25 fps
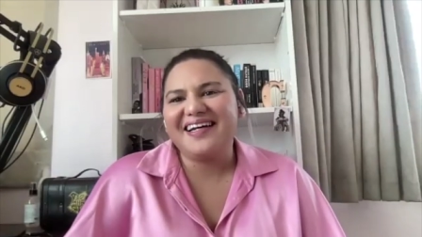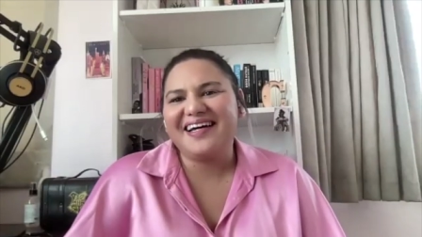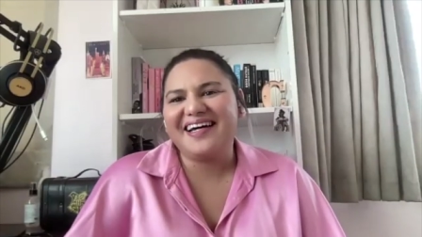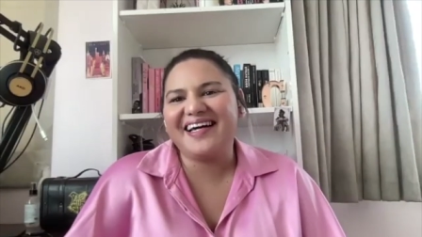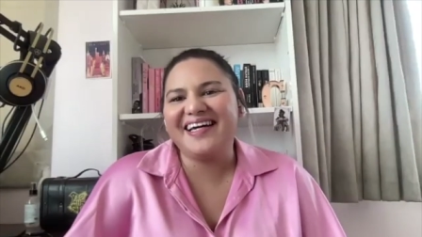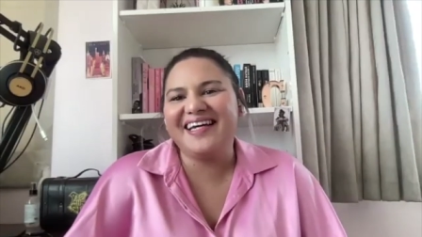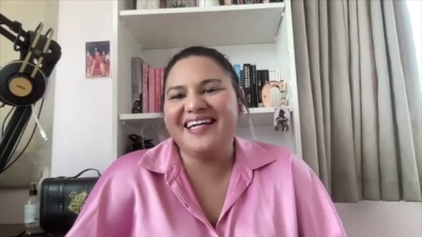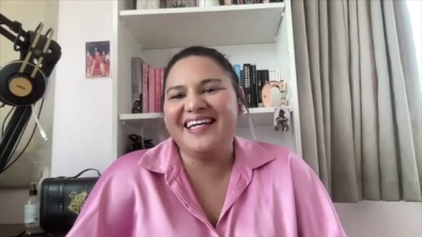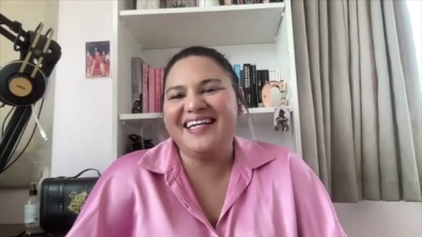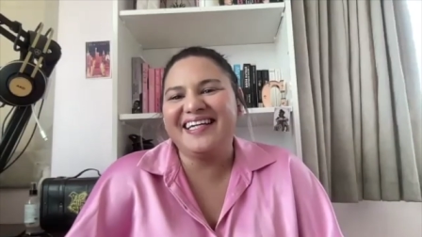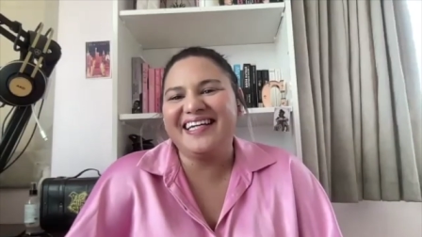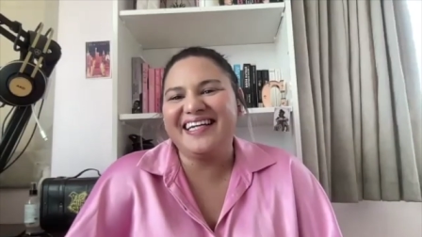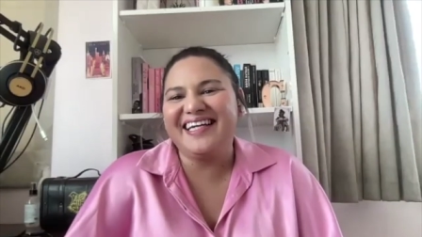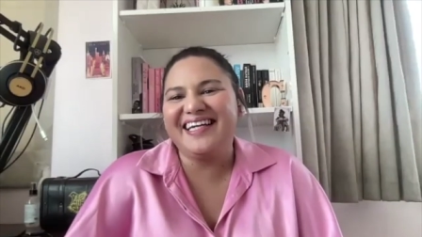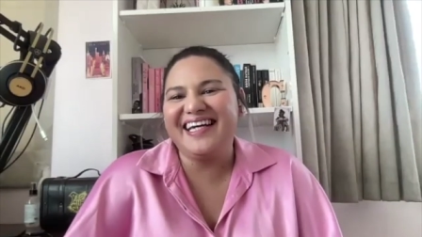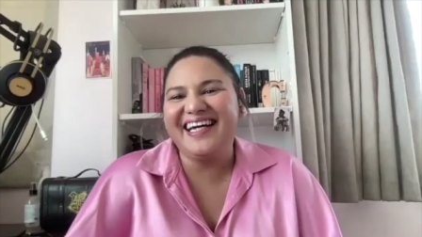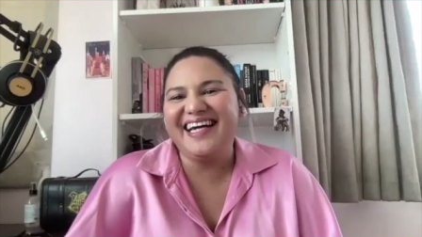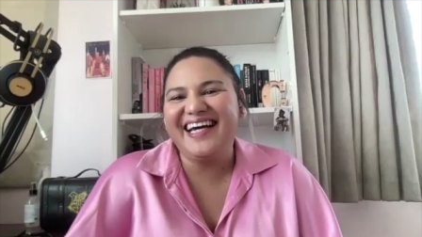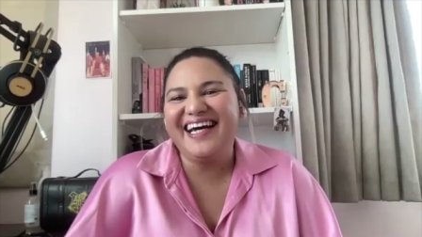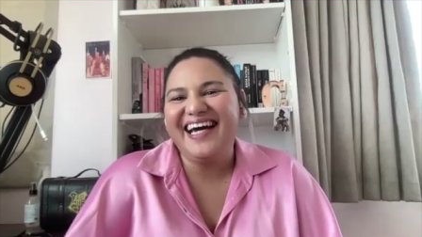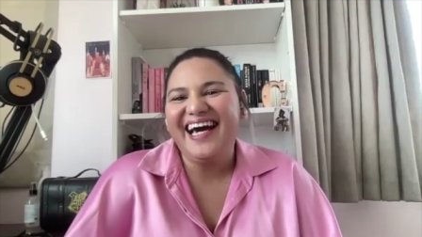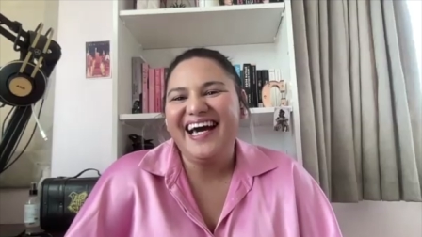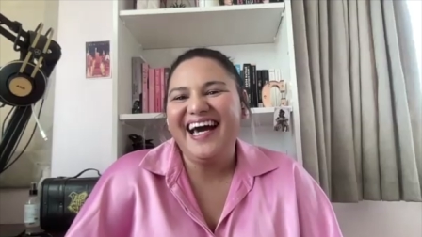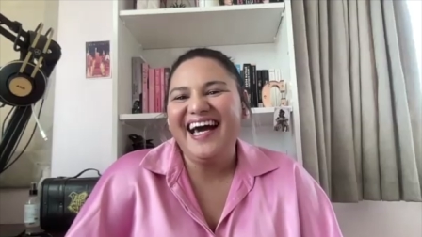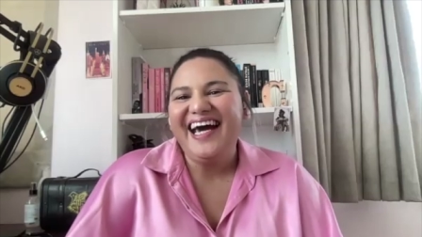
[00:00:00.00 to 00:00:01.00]
like
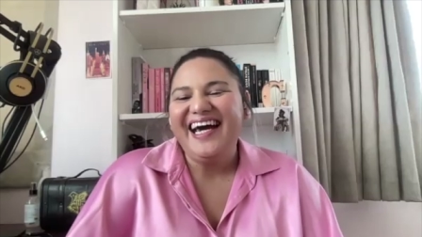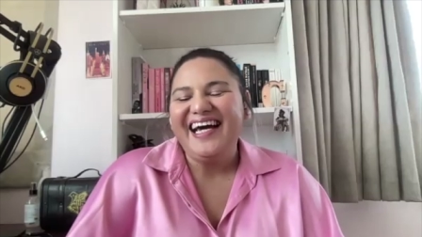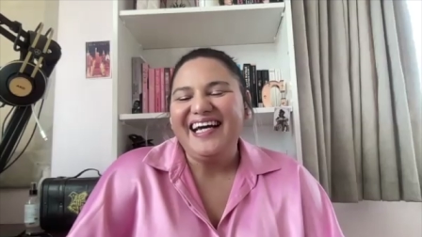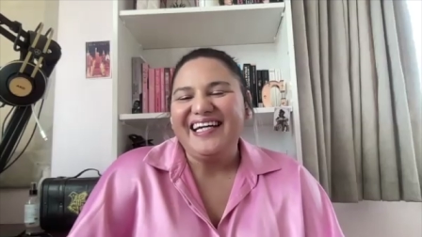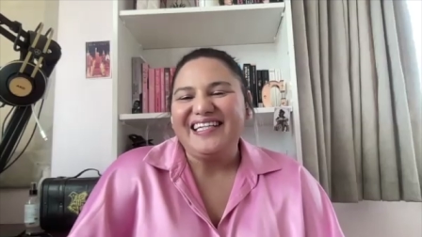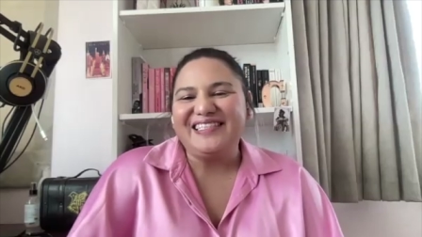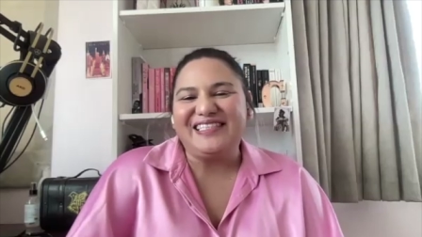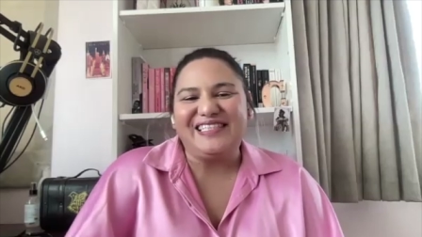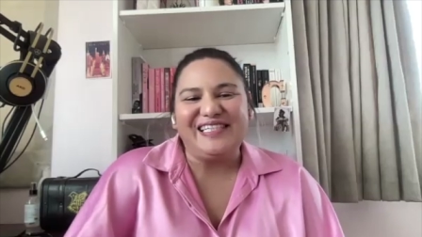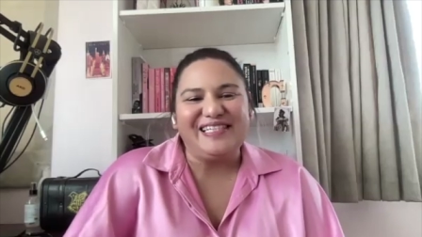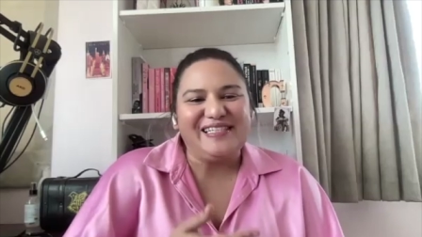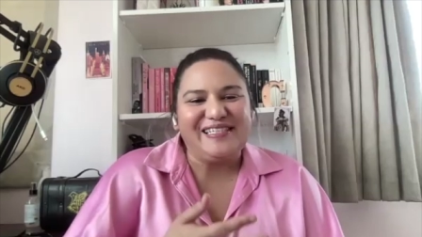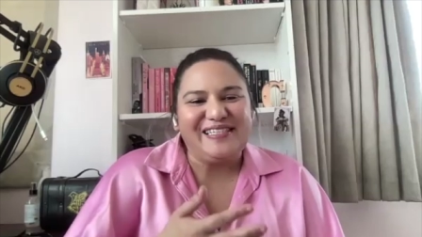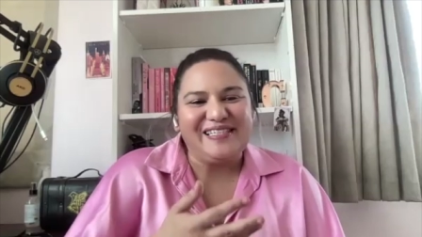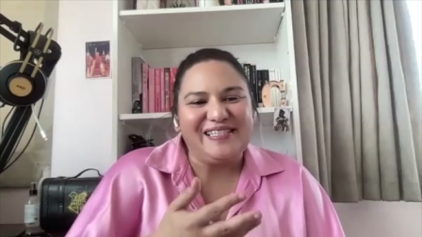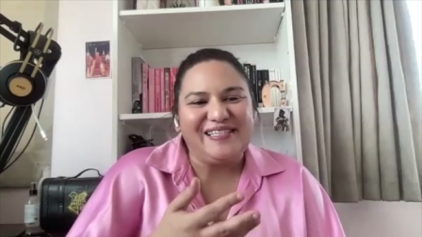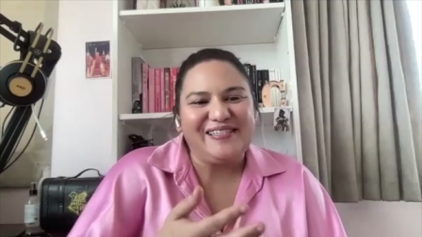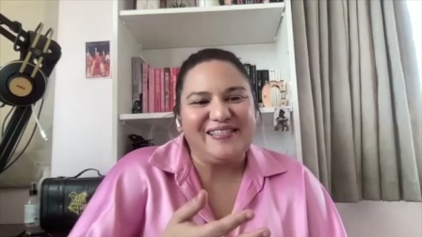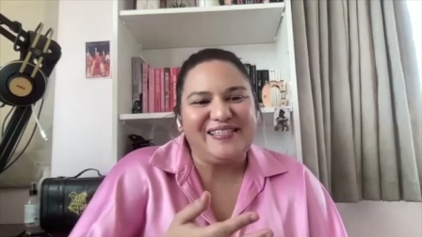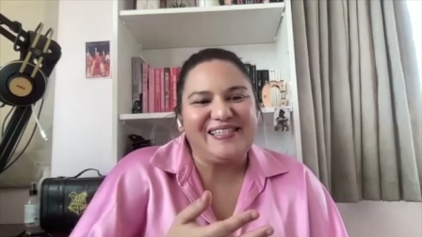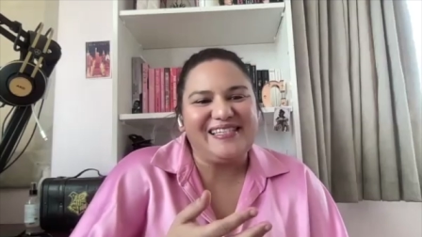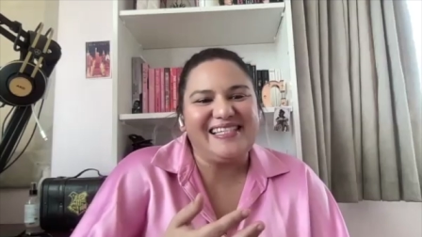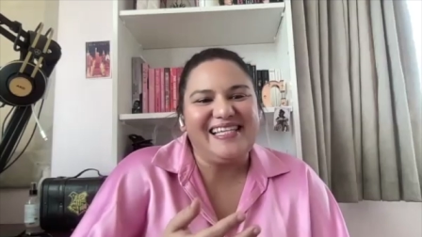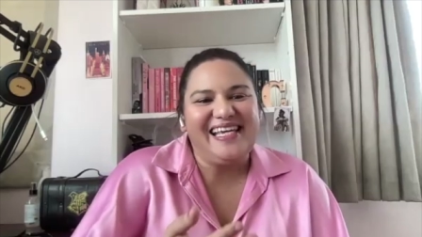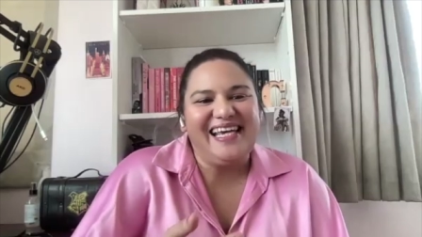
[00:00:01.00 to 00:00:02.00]
just yeah. to
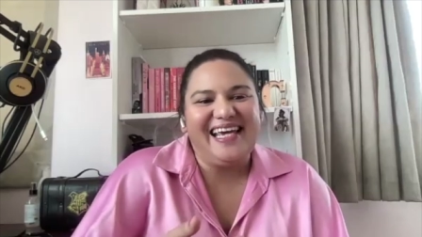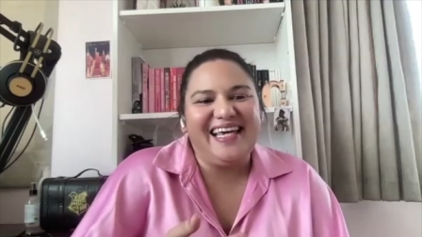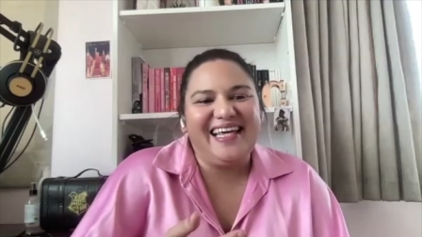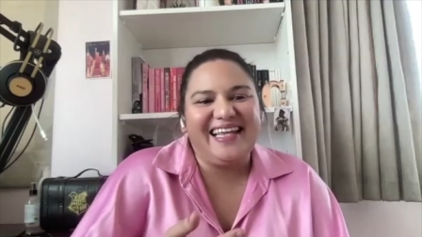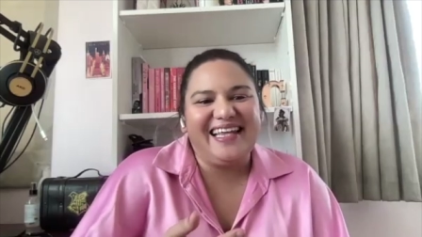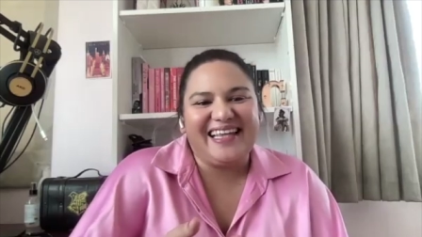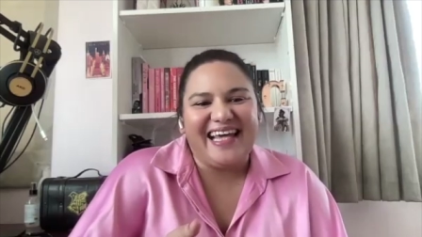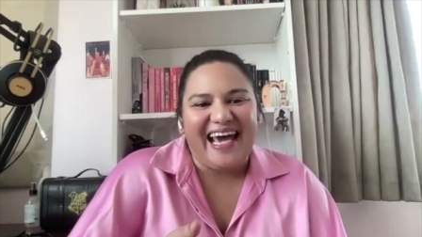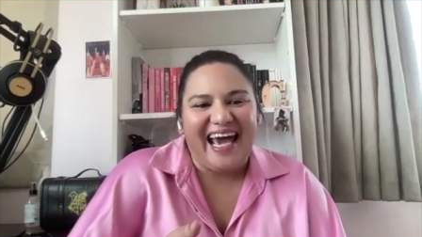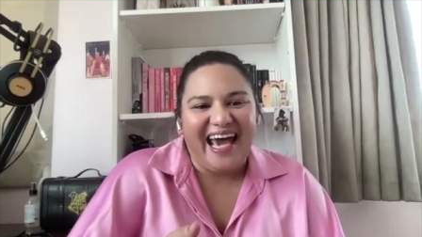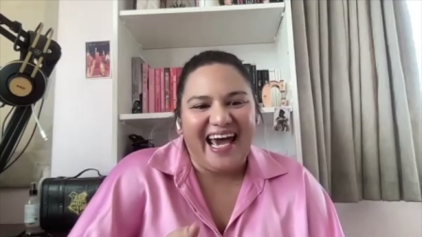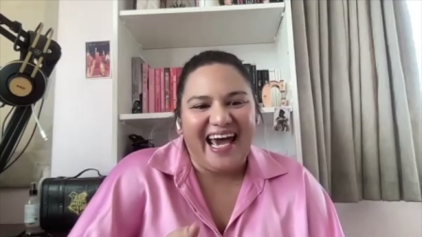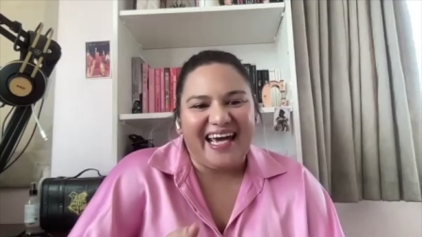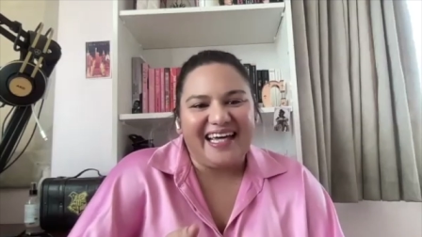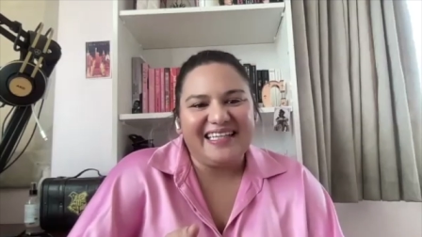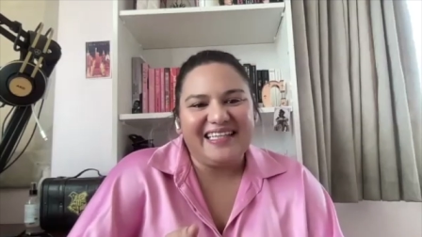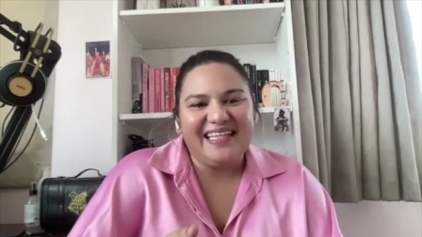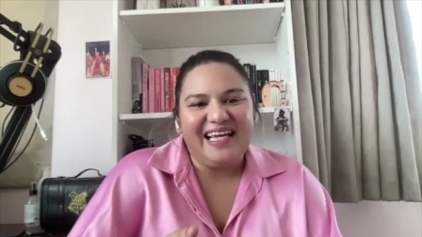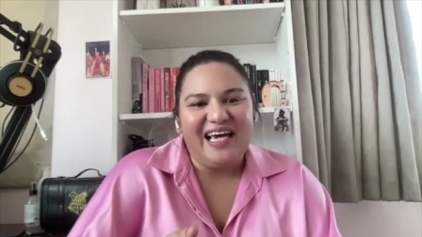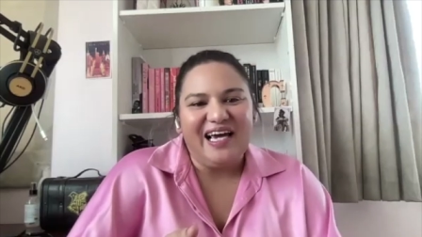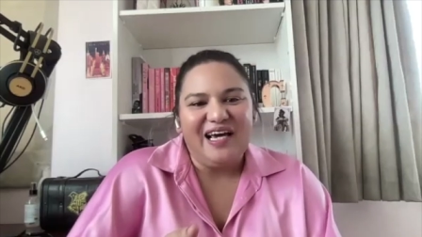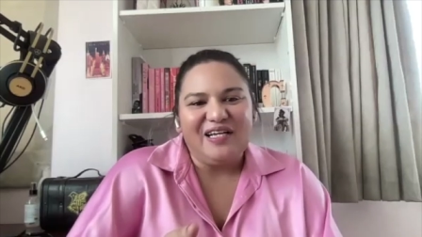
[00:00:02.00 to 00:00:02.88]
see that.